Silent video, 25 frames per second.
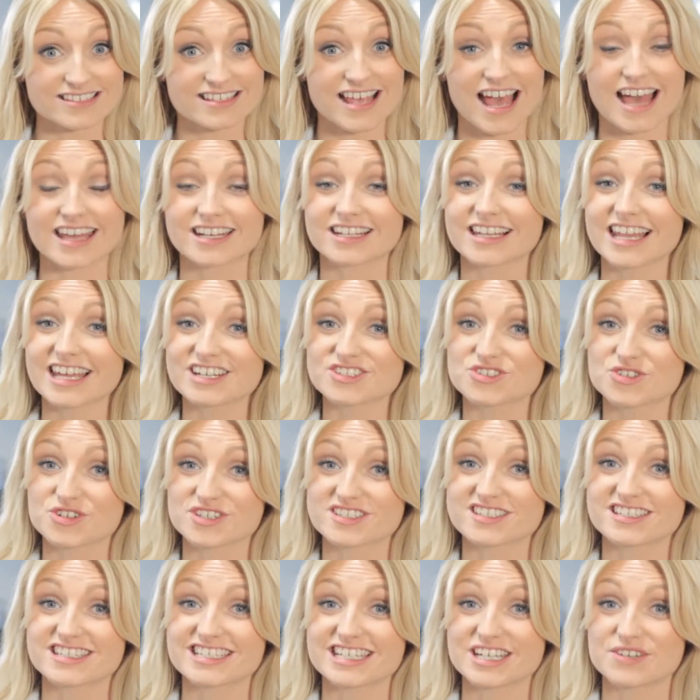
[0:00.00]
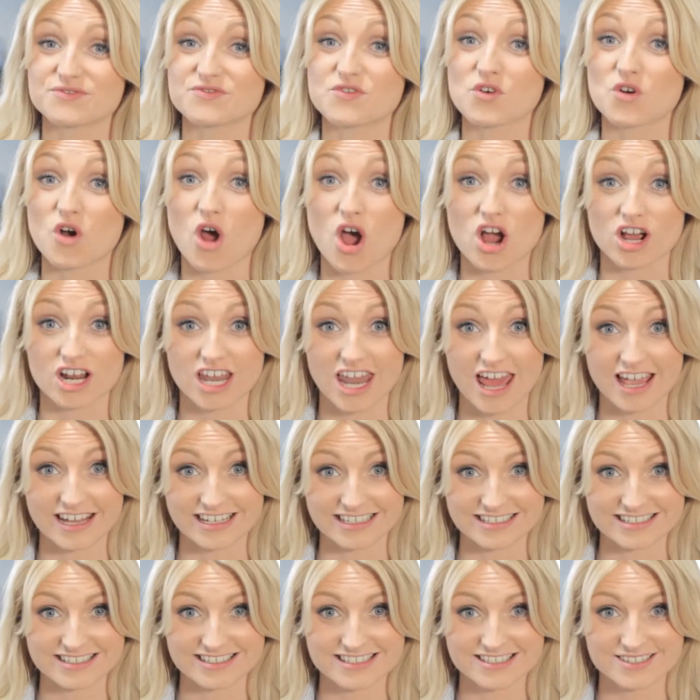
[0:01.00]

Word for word: and electricity for our clients.